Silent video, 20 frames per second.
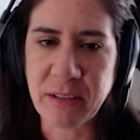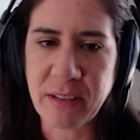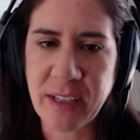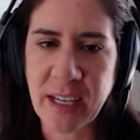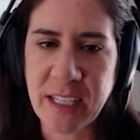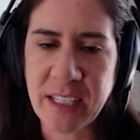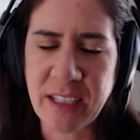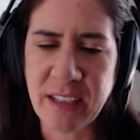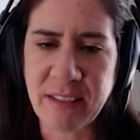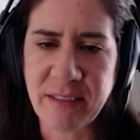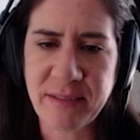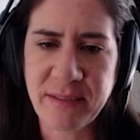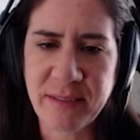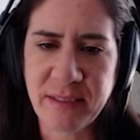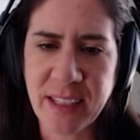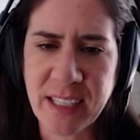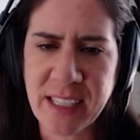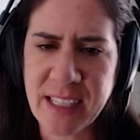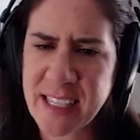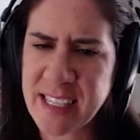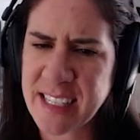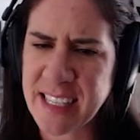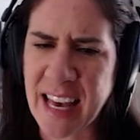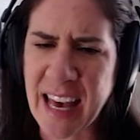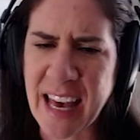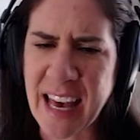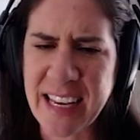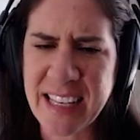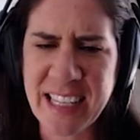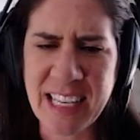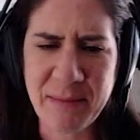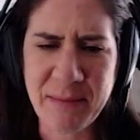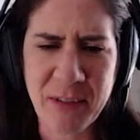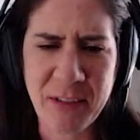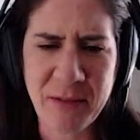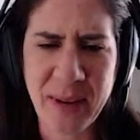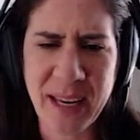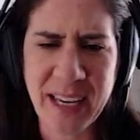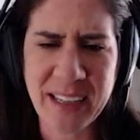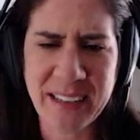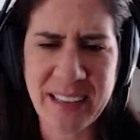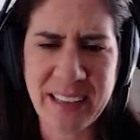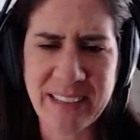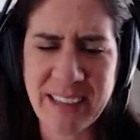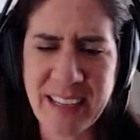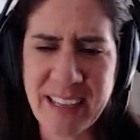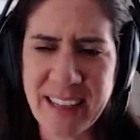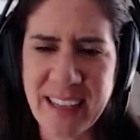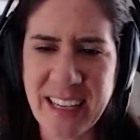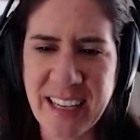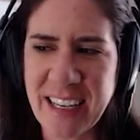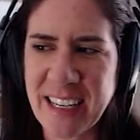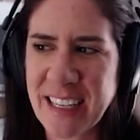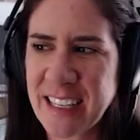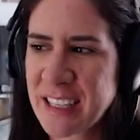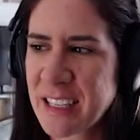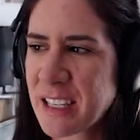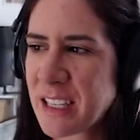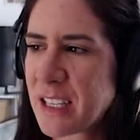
kind of like a sky type of background, I think.